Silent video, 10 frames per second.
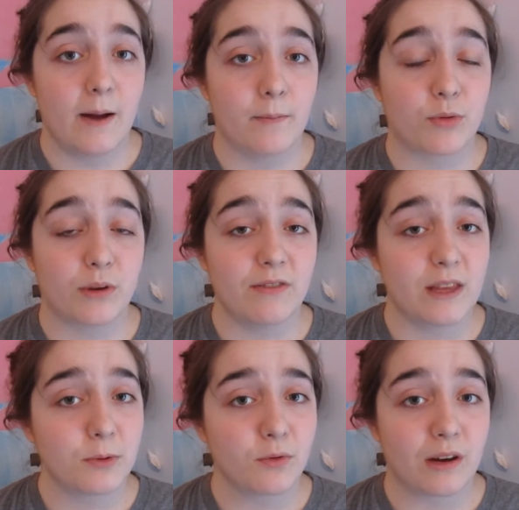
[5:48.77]
Three of
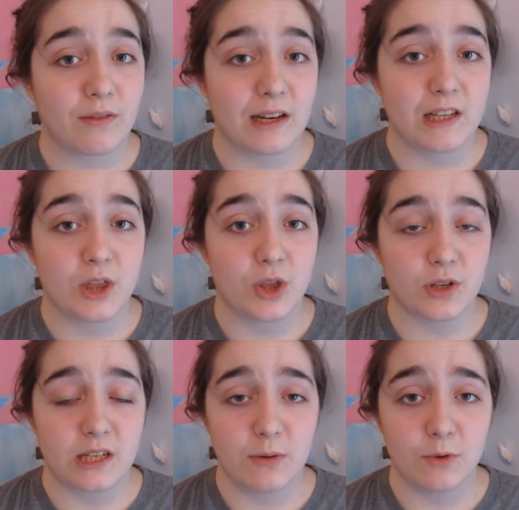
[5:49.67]
them are rereads and
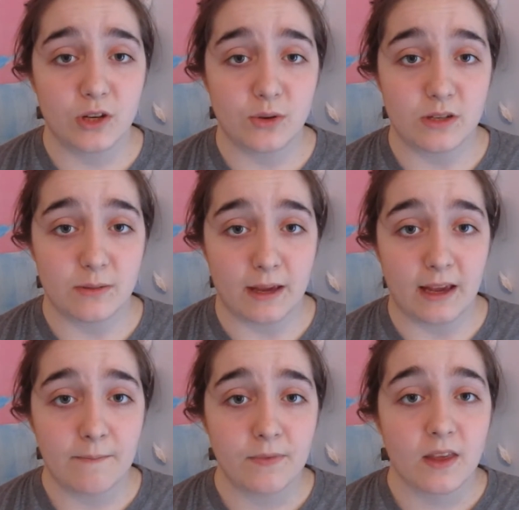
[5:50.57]
13 were new to me.